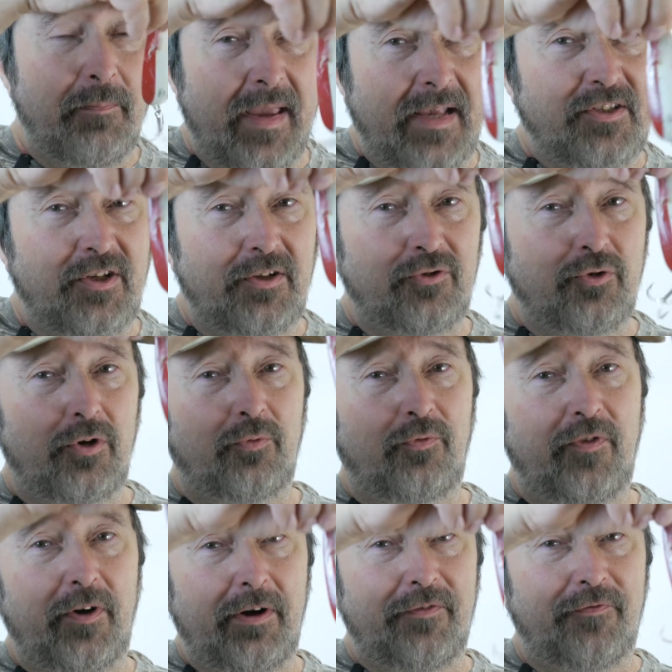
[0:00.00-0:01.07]
Makes it to a
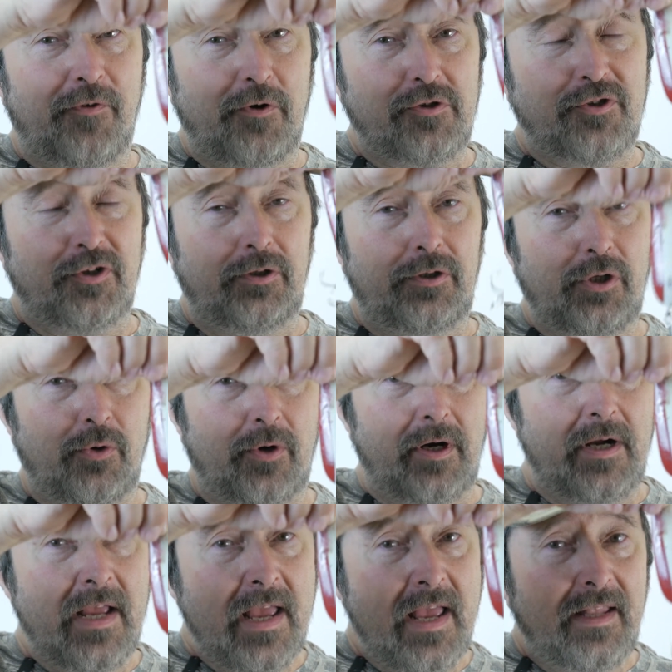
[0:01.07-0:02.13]
very versatile
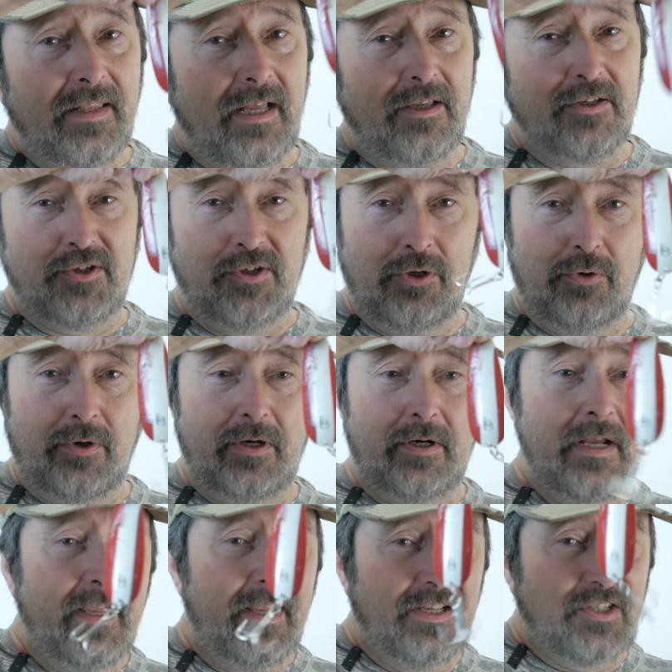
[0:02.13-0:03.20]
lure. Now this
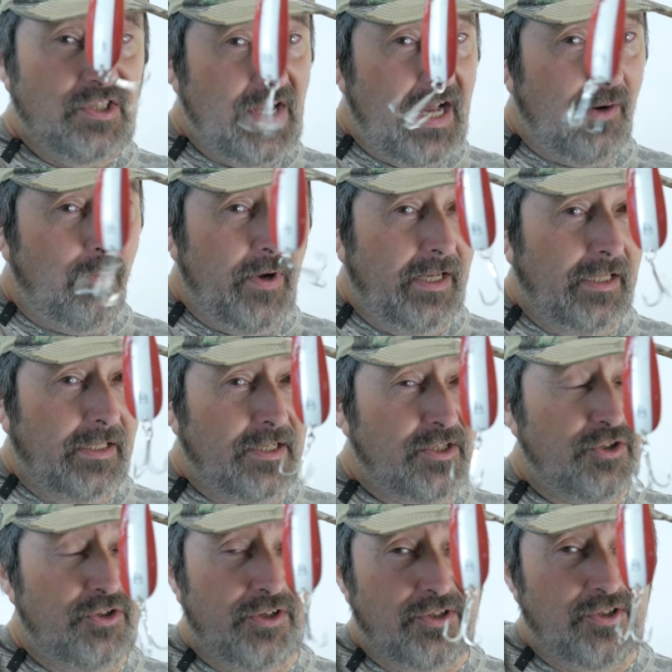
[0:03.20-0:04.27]
lure is not
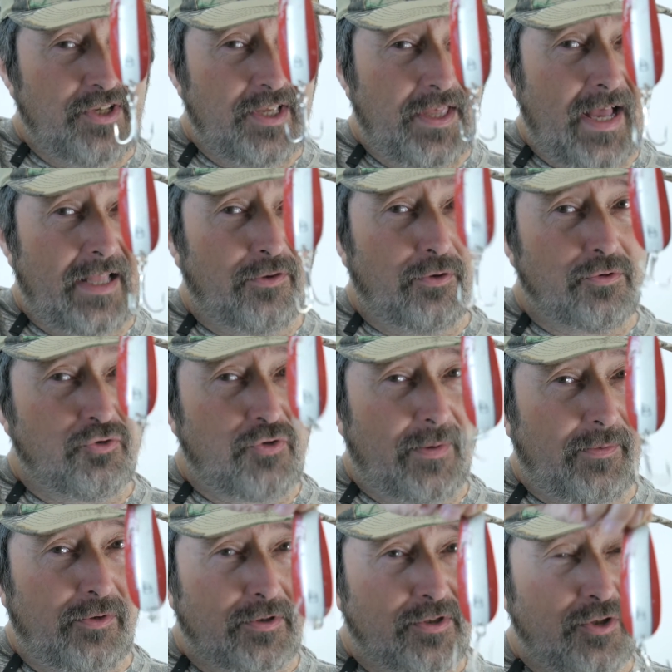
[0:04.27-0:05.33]
weedless. You can see that. Those
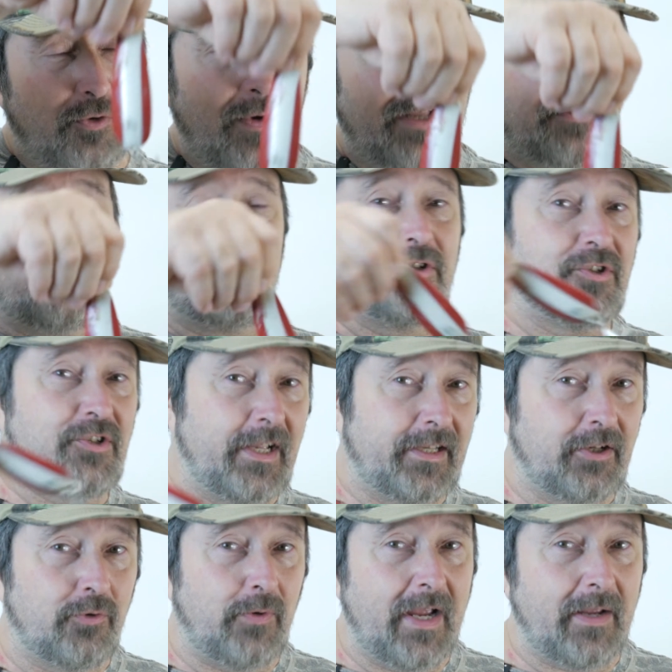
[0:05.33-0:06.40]
treble hooks go out there just like
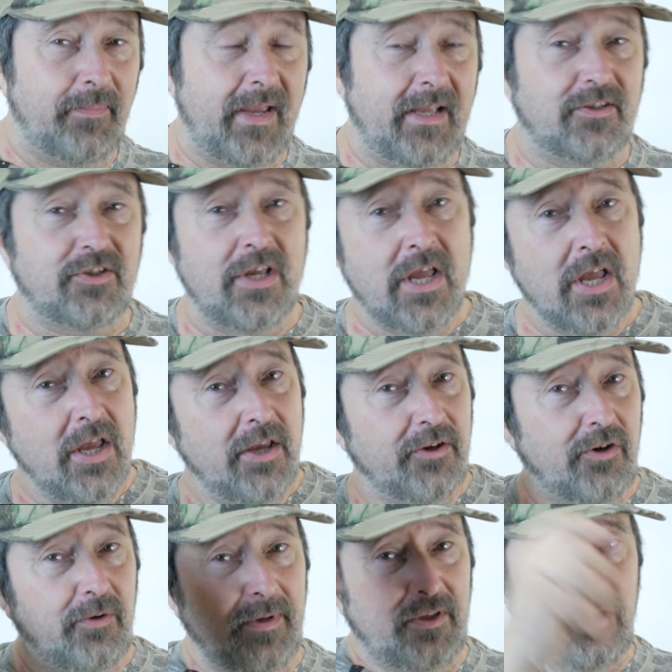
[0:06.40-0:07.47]
your crankbaits.
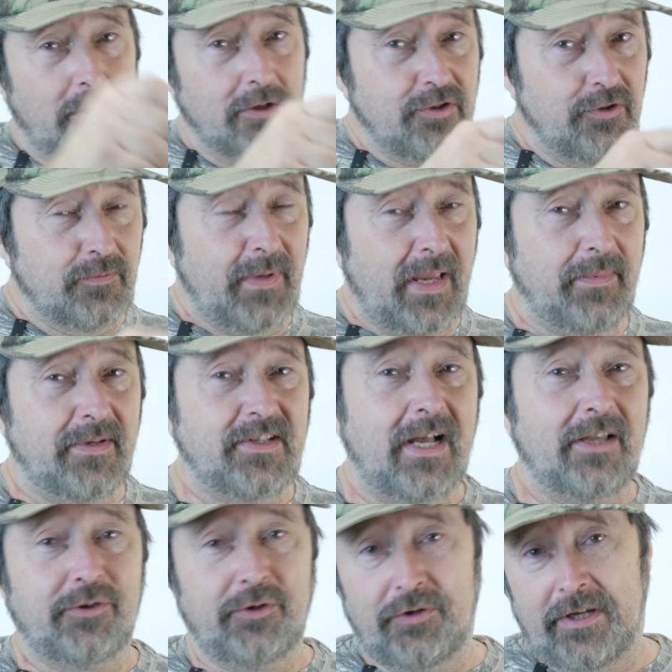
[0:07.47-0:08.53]
You're going to be tossing those babies
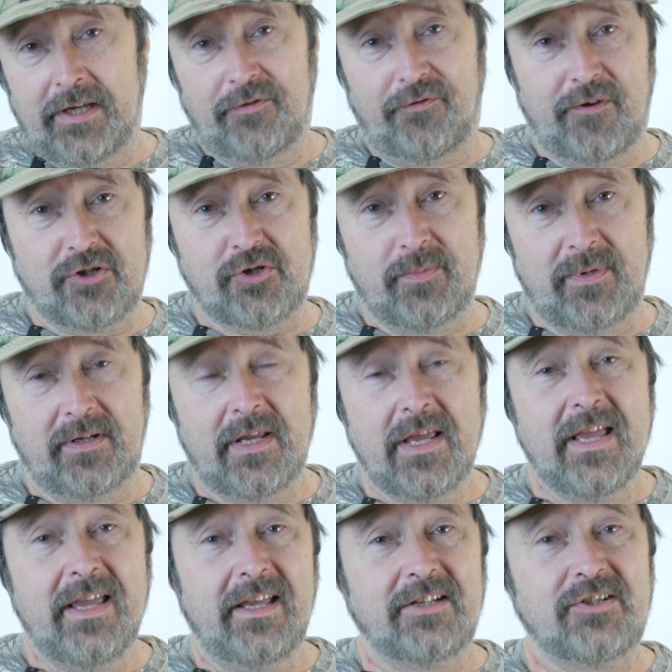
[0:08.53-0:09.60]
out there. You got to fish them
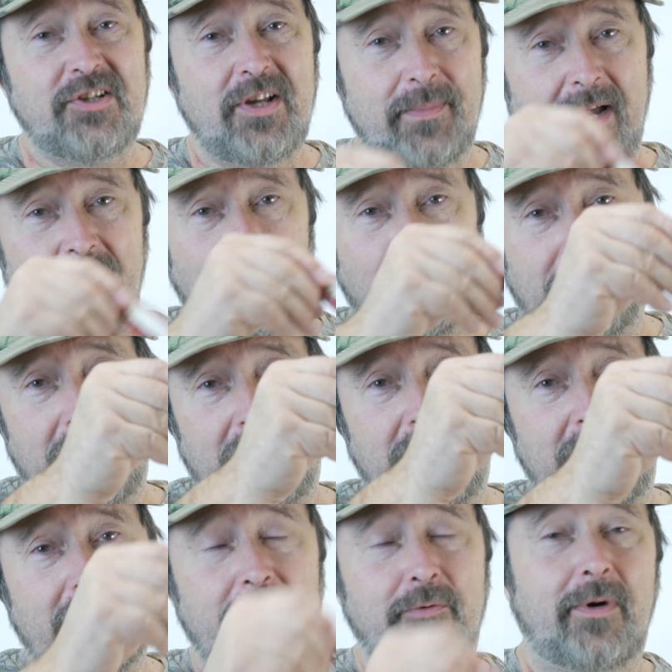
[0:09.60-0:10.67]
in a semi-open
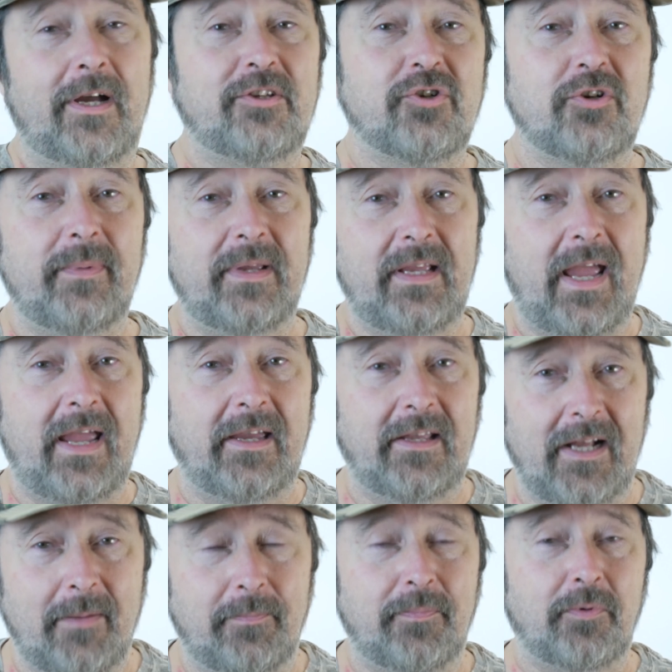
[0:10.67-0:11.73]
area. Otherwise you're going to be hanging
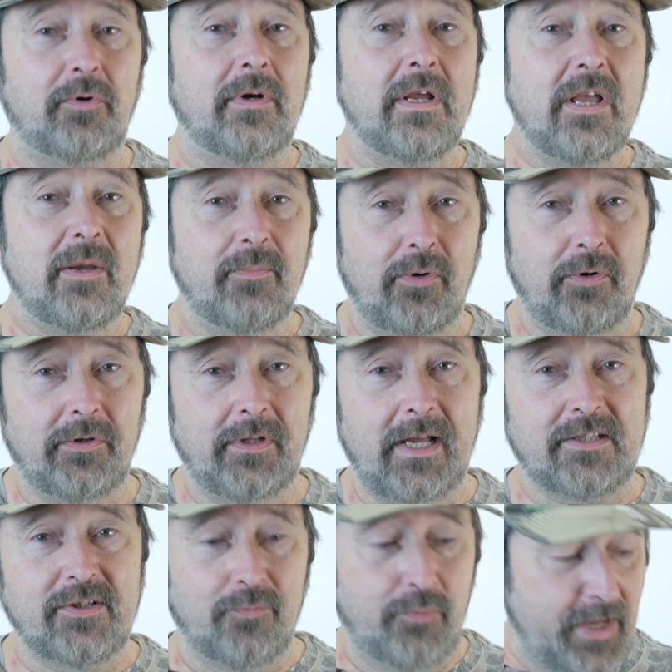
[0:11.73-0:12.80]
up or pulling
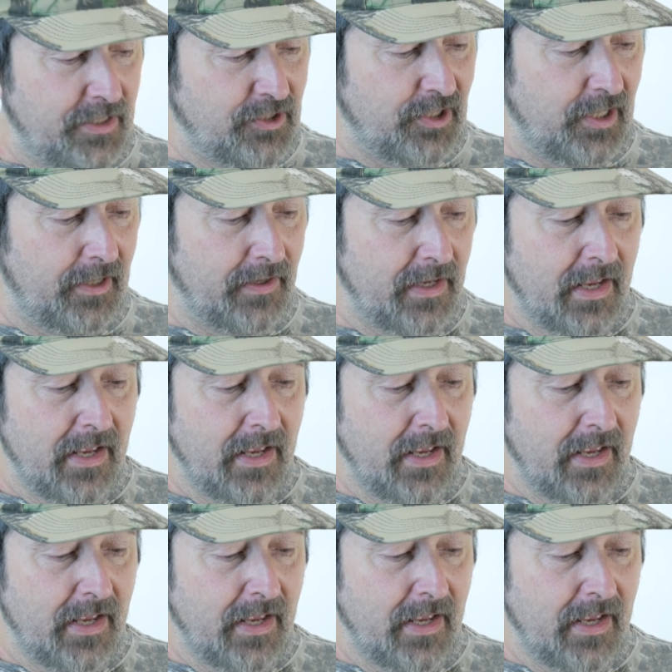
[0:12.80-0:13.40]
lots of weeds in.